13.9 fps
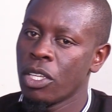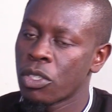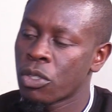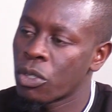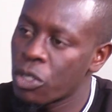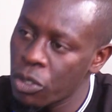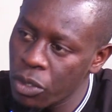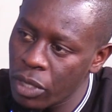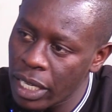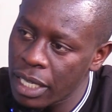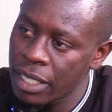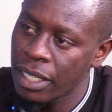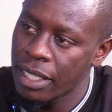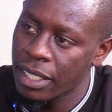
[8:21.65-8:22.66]
So do you
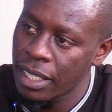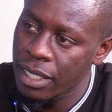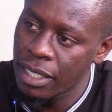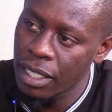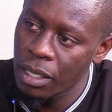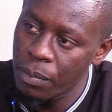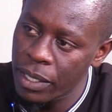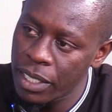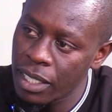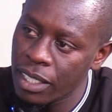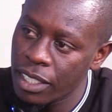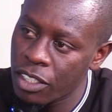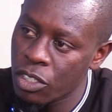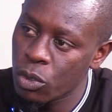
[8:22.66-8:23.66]
then suggest that the president
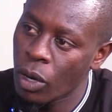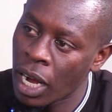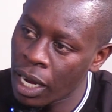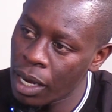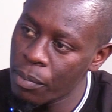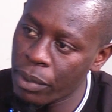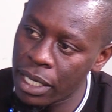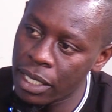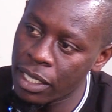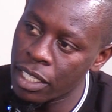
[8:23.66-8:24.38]
needs to accompany